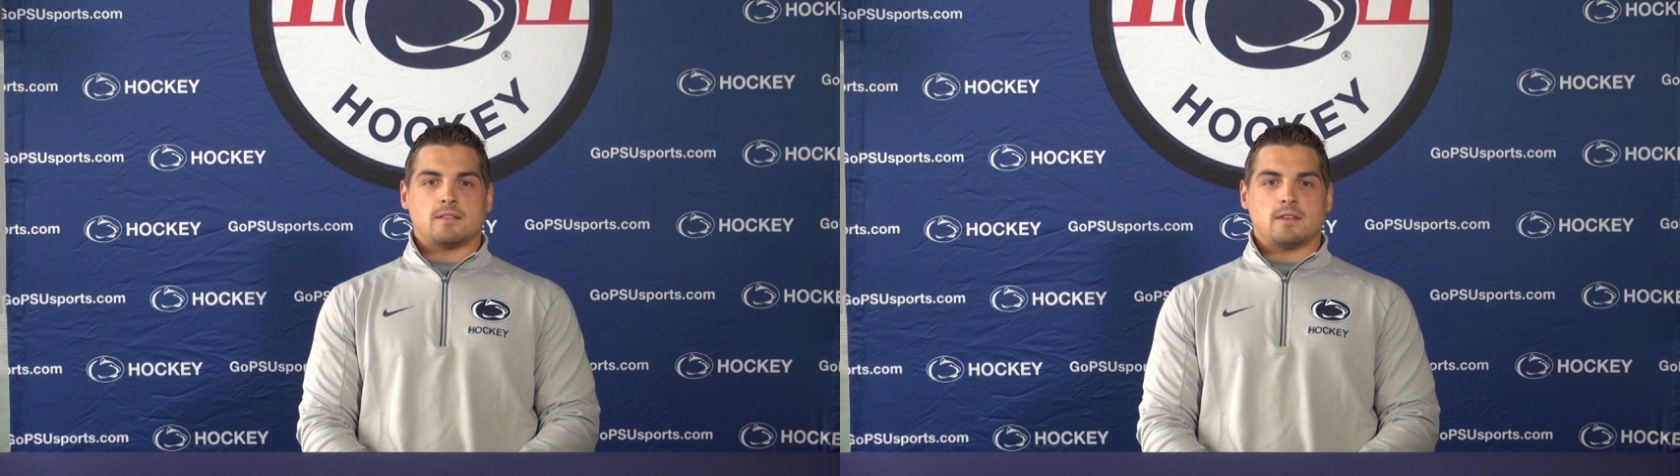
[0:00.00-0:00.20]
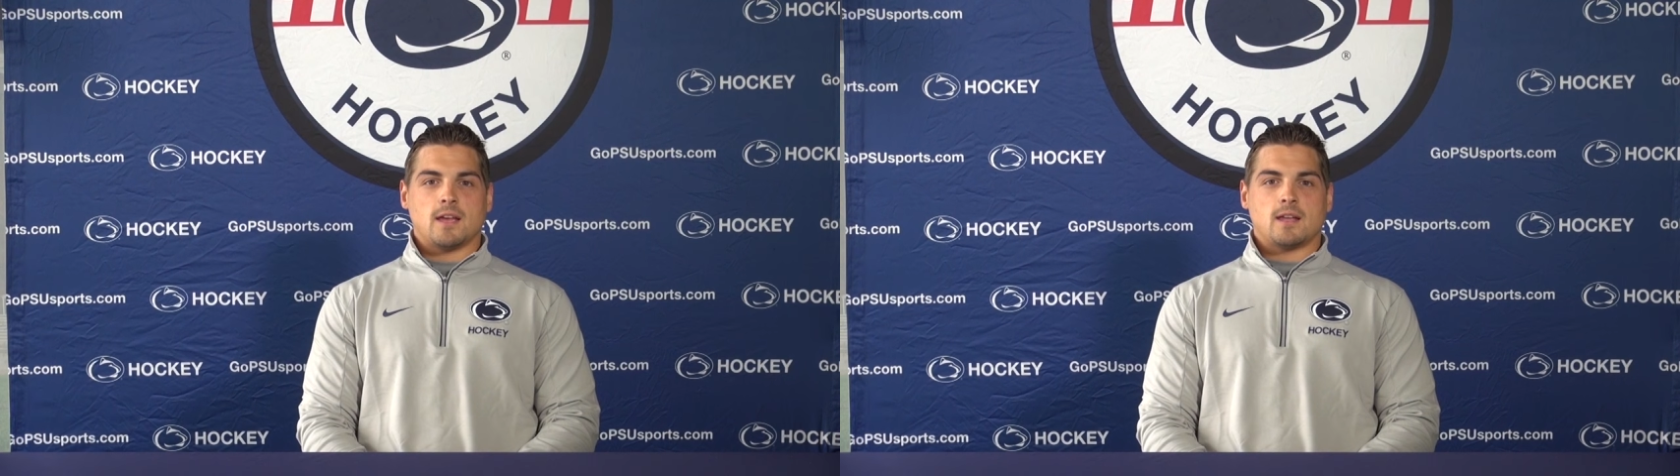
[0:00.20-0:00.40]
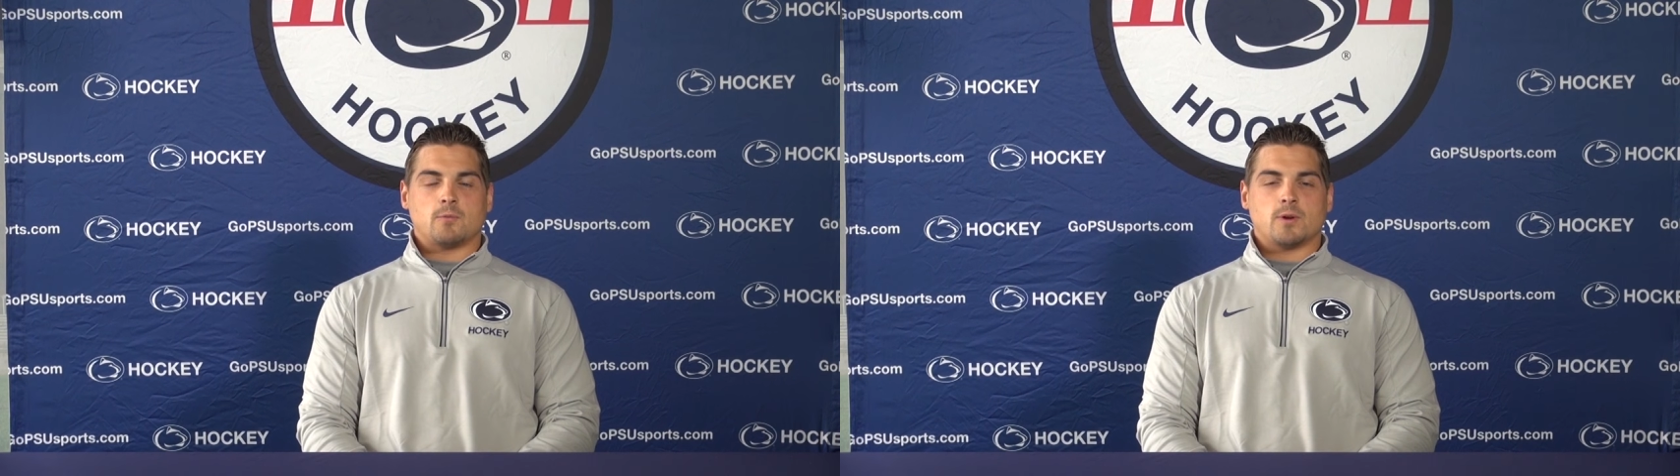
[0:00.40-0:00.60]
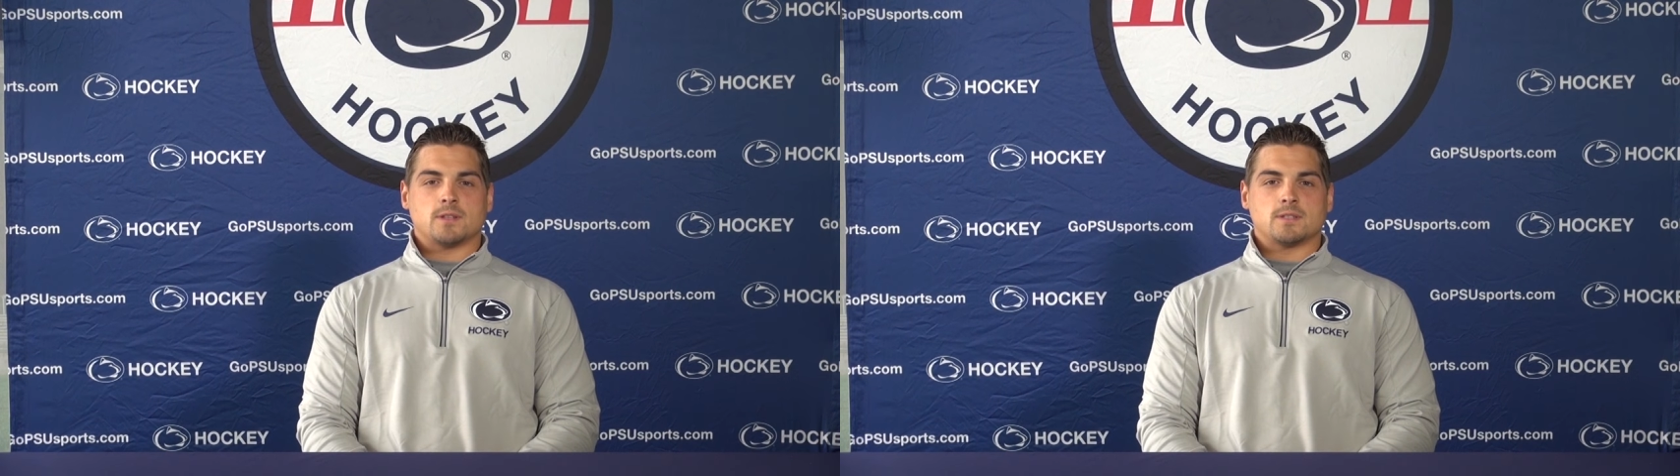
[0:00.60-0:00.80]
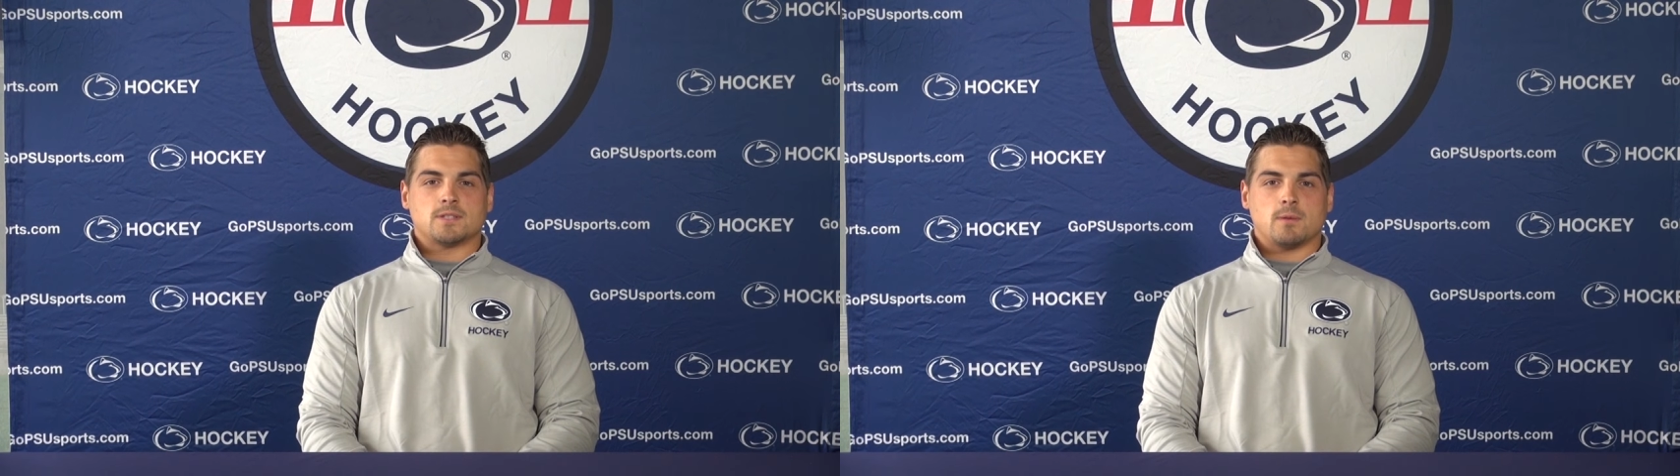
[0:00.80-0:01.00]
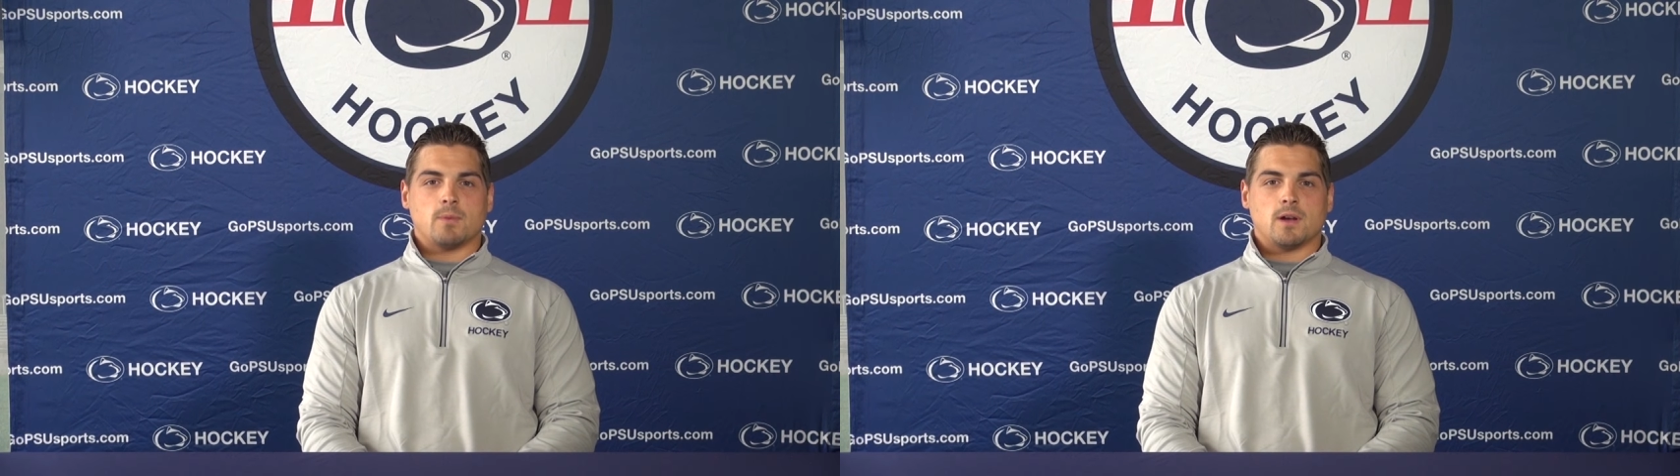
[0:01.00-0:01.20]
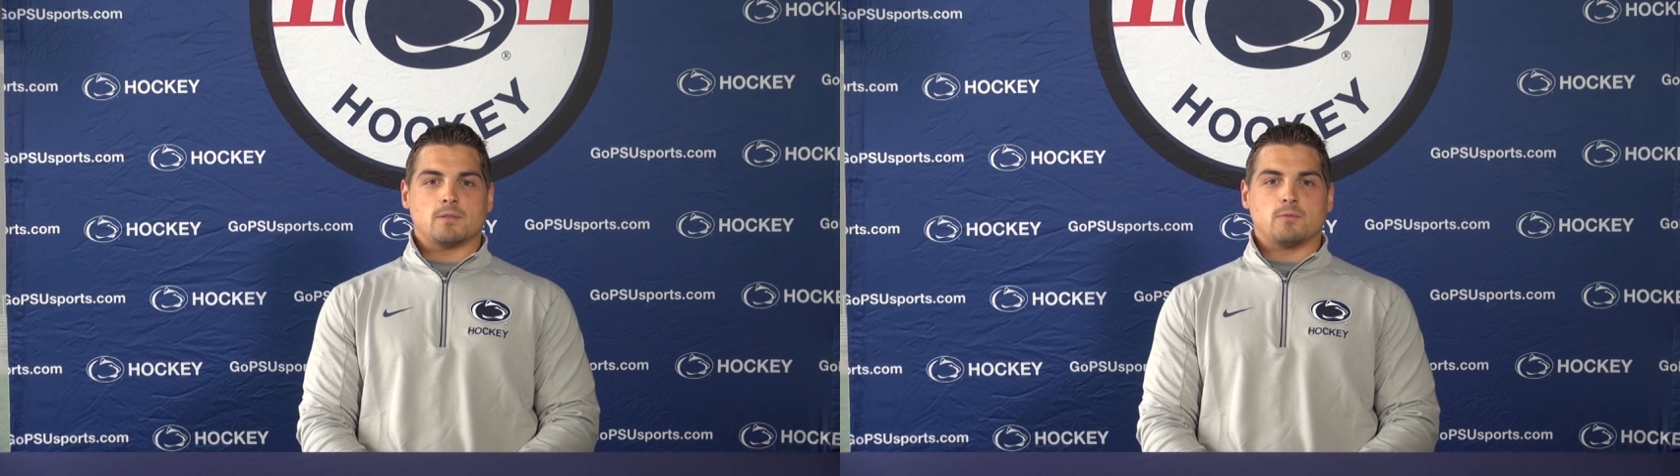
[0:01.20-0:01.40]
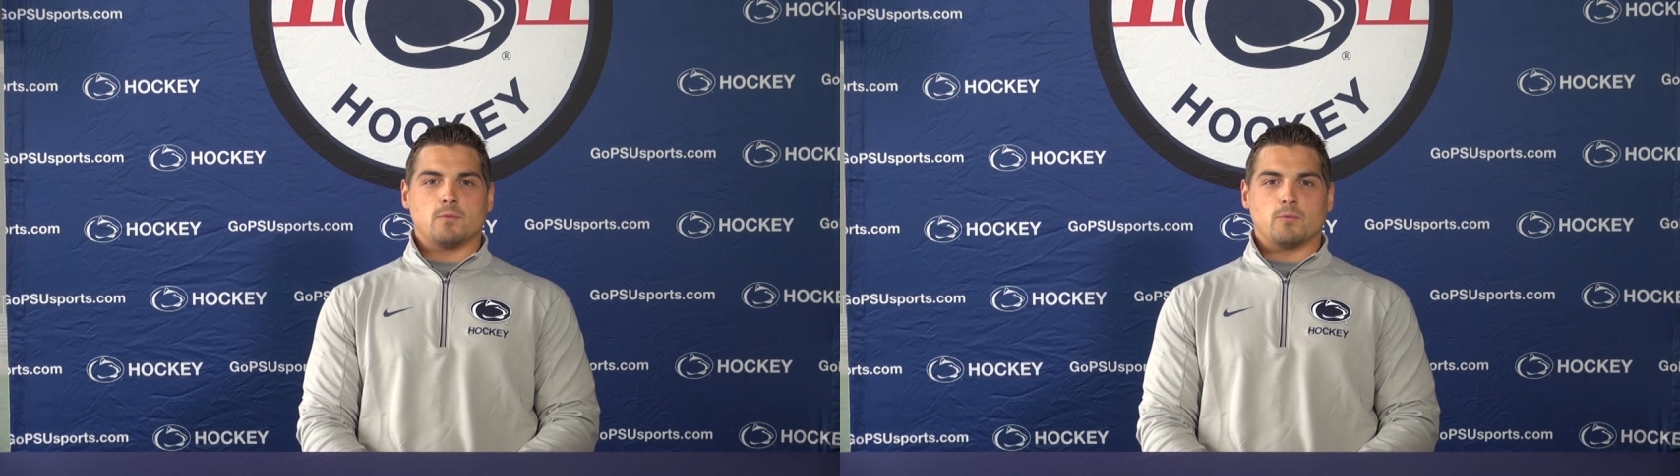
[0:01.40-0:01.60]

At the end, when Simba